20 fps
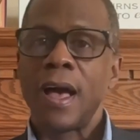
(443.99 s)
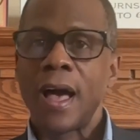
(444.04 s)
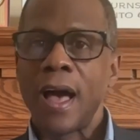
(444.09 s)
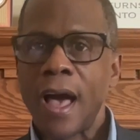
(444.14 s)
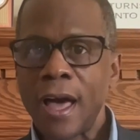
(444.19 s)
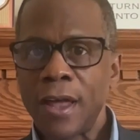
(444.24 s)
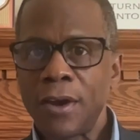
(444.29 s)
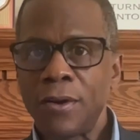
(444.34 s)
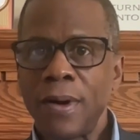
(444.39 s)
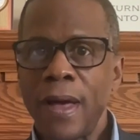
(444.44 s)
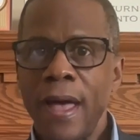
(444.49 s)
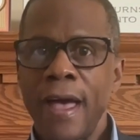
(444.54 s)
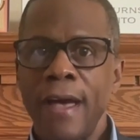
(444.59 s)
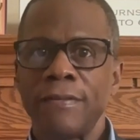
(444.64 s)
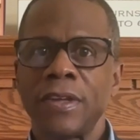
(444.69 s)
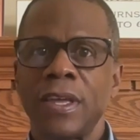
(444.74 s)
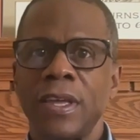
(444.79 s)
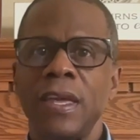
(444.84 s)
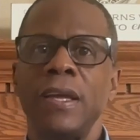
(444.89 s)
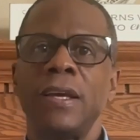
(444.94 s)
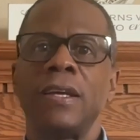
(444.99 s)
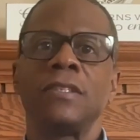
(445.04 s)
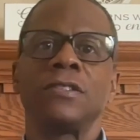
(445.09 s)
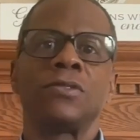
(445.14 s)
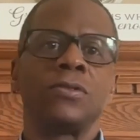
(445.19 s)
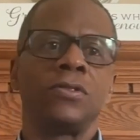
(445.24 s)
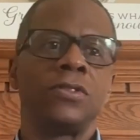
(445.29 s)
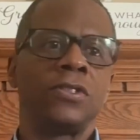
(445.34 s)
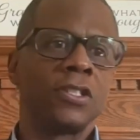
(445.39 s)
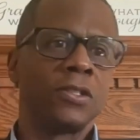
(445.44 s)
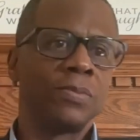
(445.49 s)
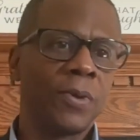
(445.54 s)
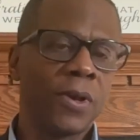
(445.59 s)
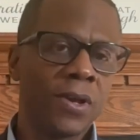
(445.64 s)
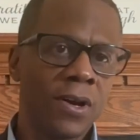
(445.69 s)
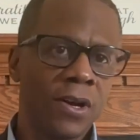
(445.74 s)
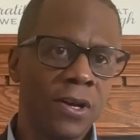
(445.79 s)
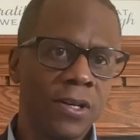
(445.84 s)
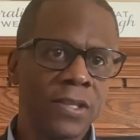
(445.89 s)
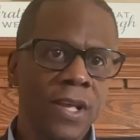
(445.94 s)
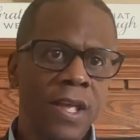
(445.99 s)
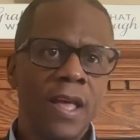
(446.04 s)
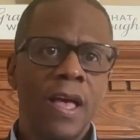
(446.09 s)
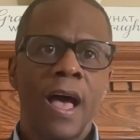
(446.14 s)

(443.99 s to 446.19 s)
I don't have kids, or just because